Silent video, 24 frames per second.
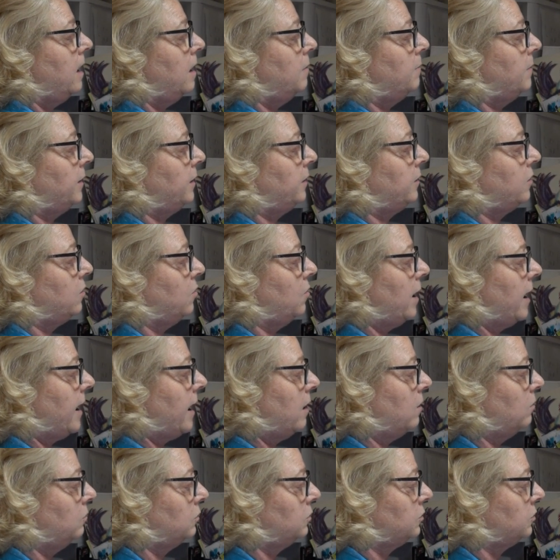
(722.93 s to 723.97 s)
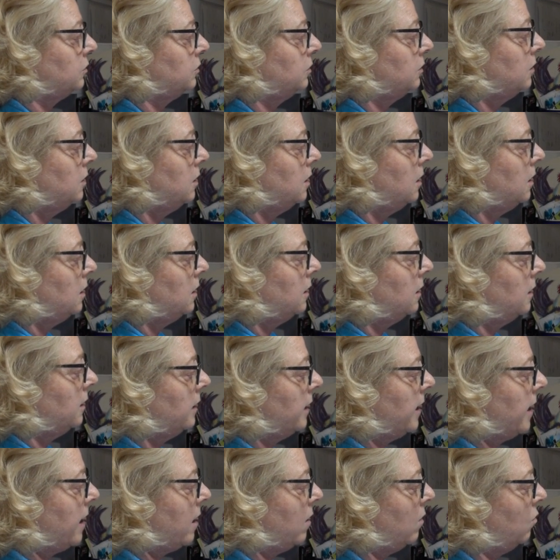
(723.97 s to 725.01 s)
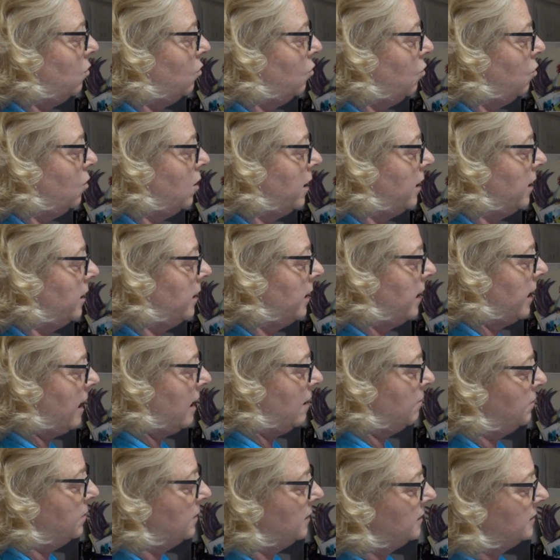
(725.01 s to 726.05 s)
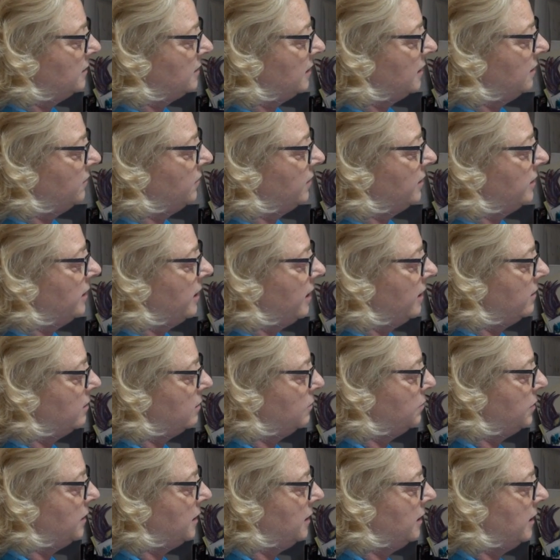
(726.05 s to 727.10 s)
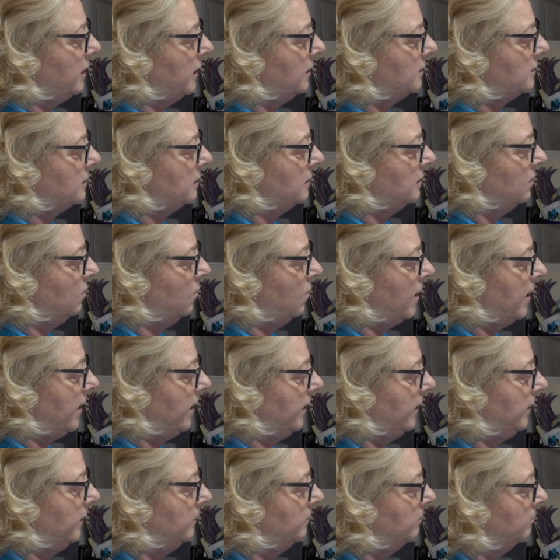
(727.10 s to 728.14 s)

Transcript: I'm going to go out. Now, what happens if another bee gets in the way?